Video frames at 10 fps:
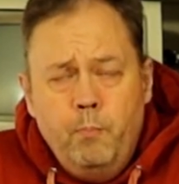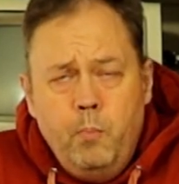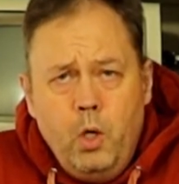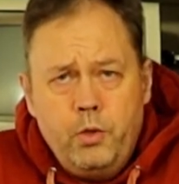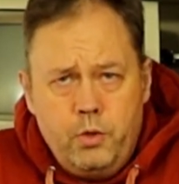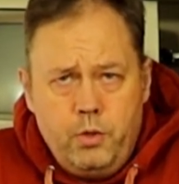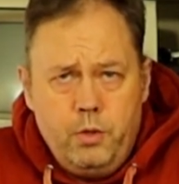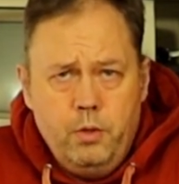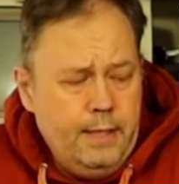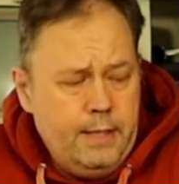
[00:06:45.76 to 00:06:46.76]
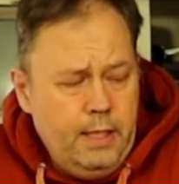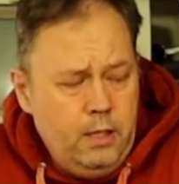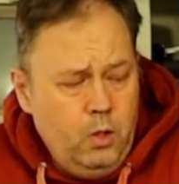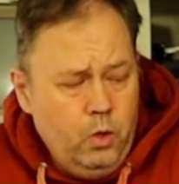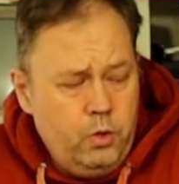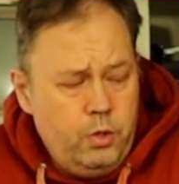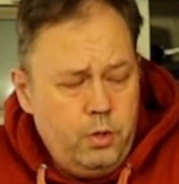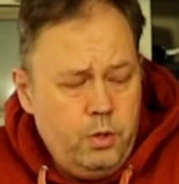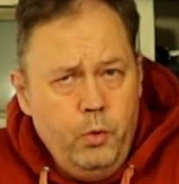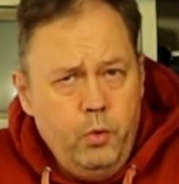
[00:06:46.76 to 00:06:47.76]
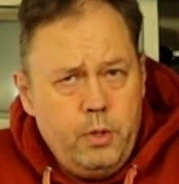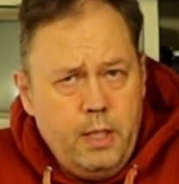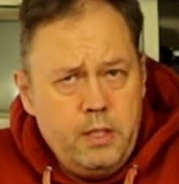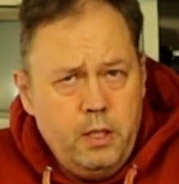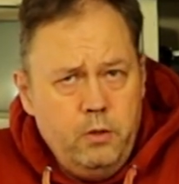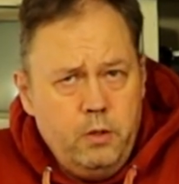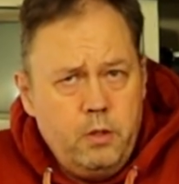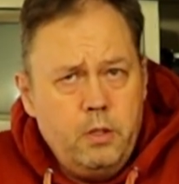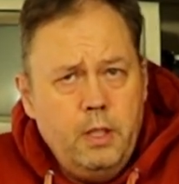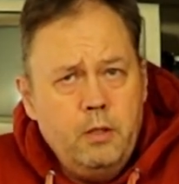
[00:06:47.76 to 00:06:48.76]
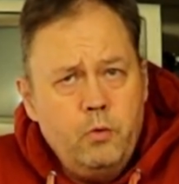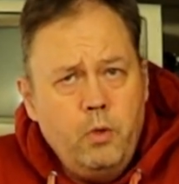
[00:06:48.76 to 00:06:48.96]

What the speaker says: but it did not boot to